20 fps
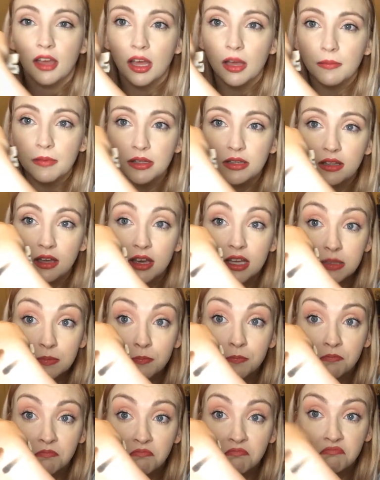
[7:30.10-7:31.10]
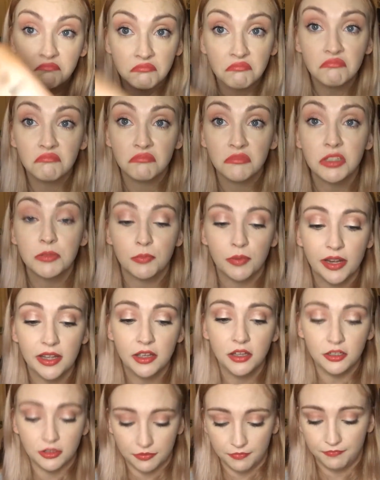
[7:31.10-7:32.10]
I mean, yeah, it's pretty
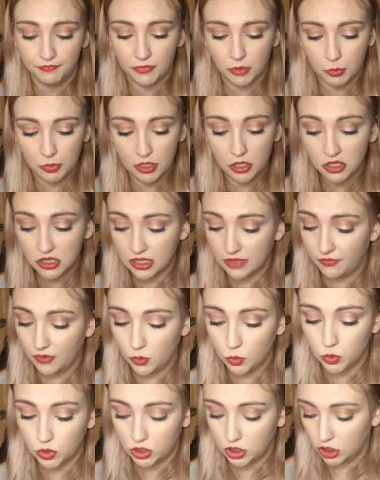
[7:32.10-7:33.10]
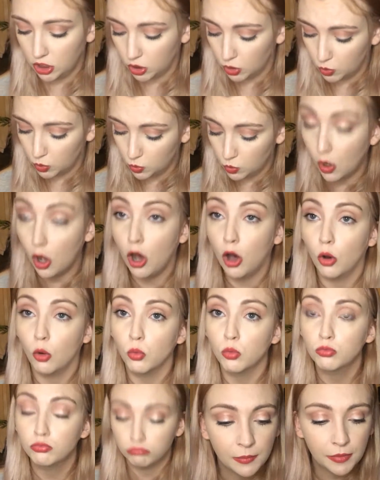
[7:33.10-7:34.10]
good. It'd be nice if it was, you know,
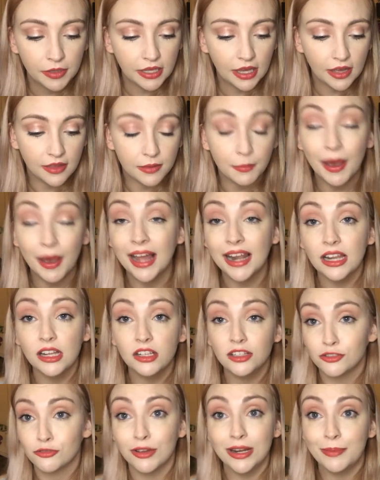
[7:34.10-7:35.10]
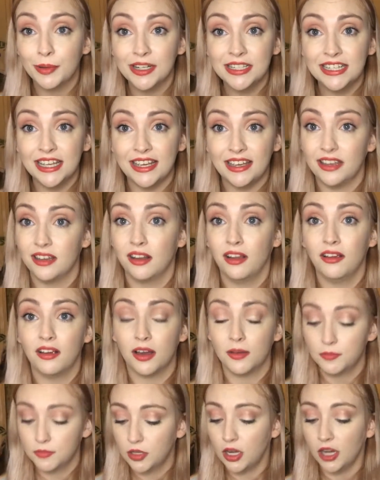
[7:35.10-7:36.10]
whole. But yeah, the palette looks really pretty.
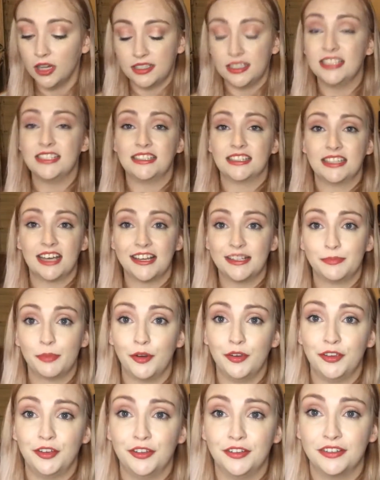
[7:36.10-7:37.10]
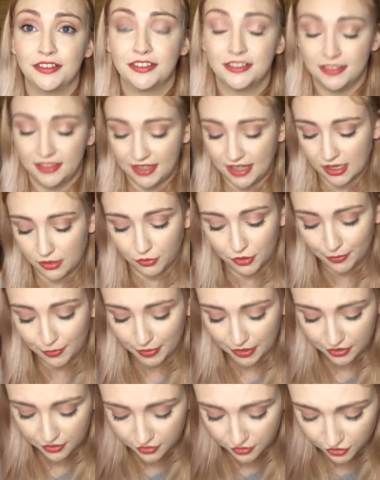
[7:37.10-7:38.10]
Like, I'm gutted that is broken because that would have
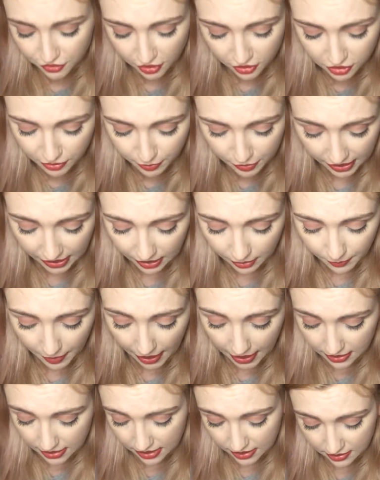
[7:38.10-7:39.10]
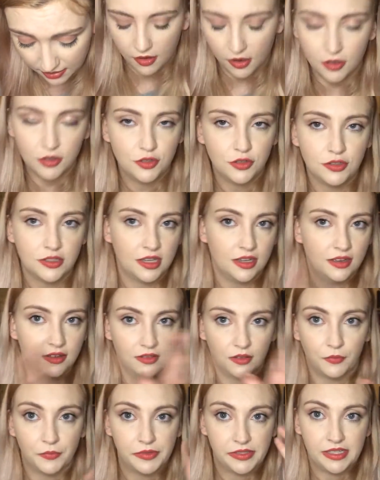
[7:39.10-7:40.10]
been such a pretty little palette. I'd use it,
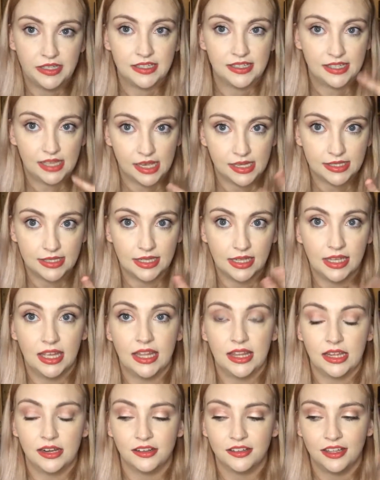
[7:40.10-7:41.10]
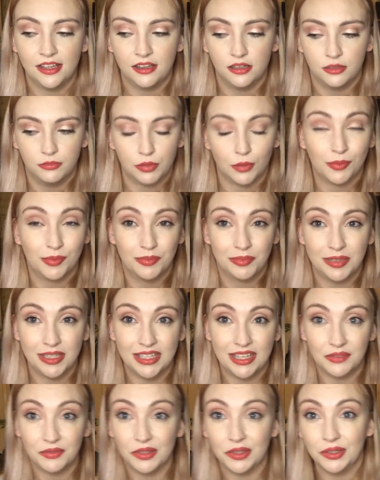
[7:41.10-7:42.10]
obviously, to test it, and then I think I'd probably
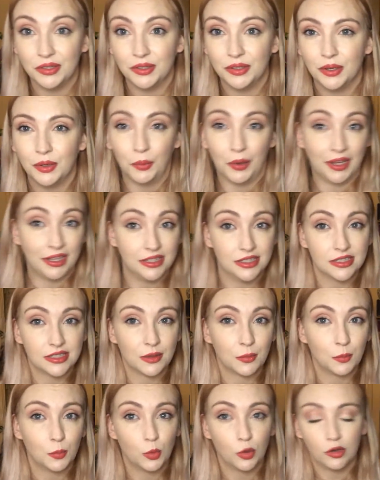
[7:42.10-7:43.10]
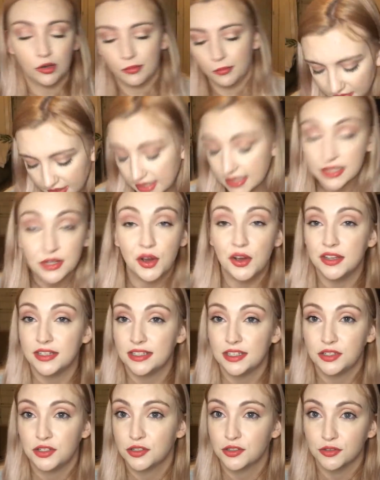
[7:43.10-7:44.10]
give it away to someone. It's nice,
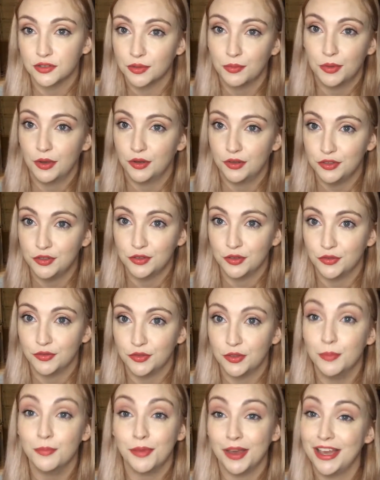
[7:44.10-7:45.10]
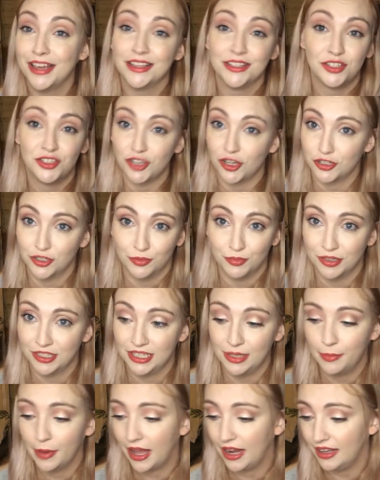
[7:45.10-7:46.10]
it's just something I don't use often, but it's such a
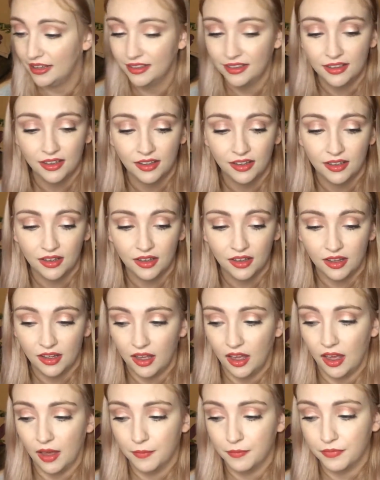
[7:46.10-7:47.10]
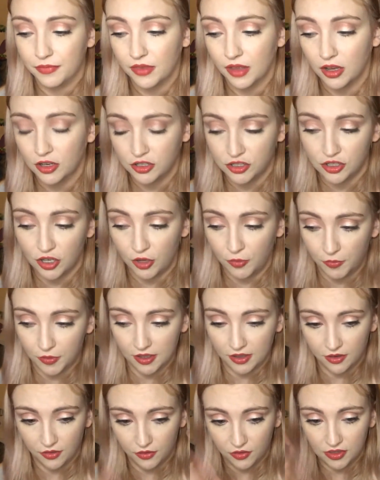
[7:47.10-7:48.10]
pretty palette. I just hope
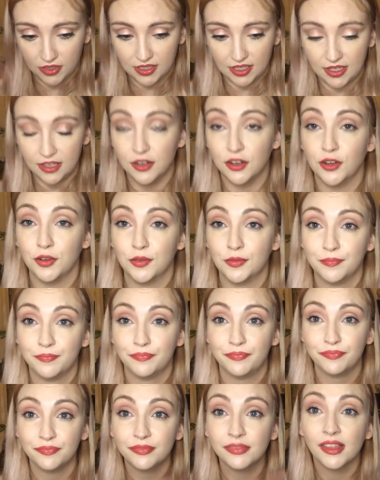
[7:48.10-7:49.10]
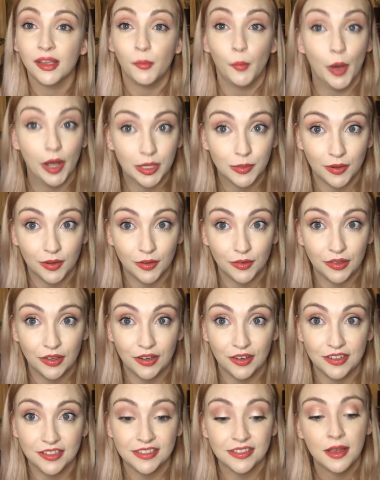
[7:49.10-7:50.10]
that, obviously, you know, works well on the
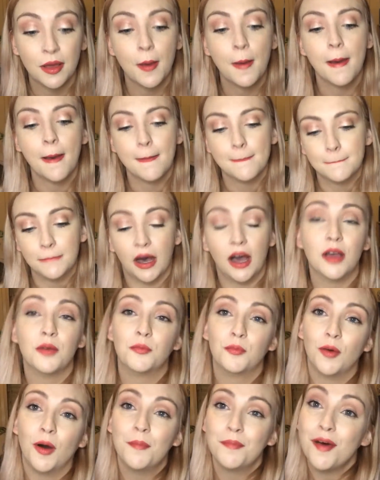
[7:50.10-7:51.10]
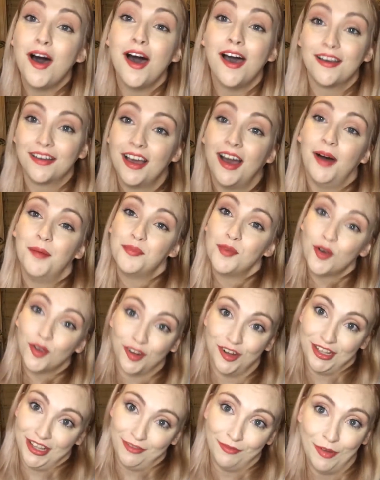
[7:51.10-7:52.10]
eyes. But I'm not
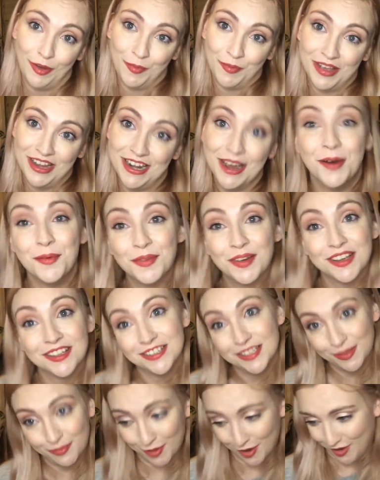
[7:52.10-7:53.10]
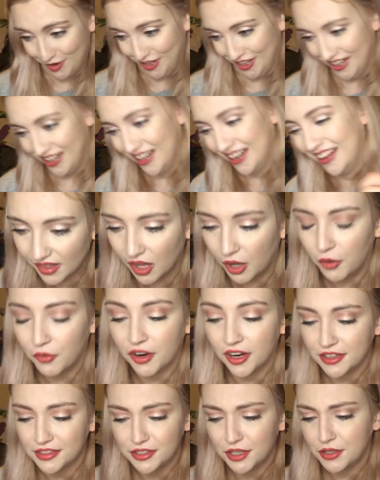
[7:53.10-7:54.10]
going to give it away now because it's broken.
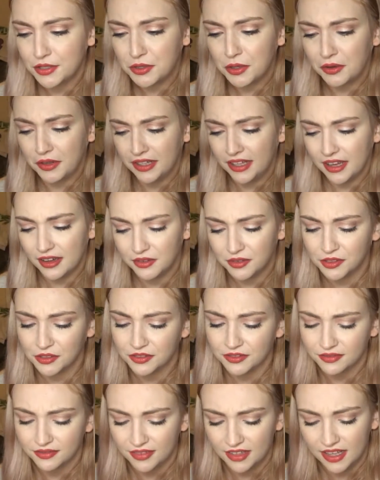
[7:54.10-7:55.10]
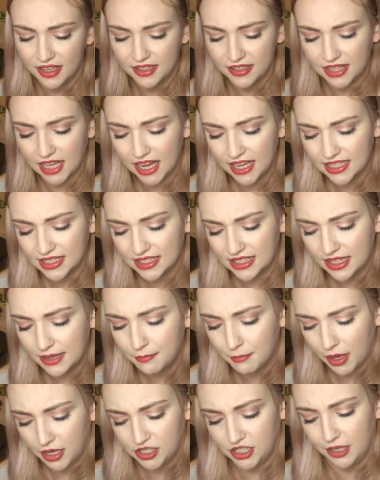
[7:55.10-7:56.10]
Alright, so sorry, yeah, hold on. That is the
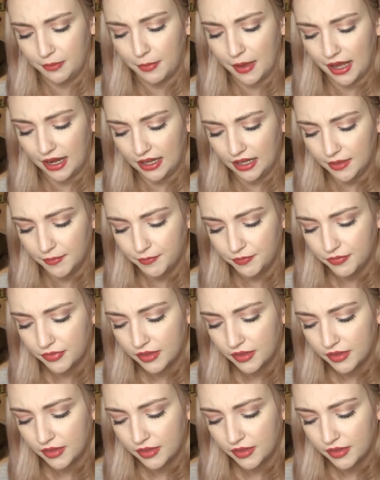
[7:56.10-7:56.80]
Magic palette.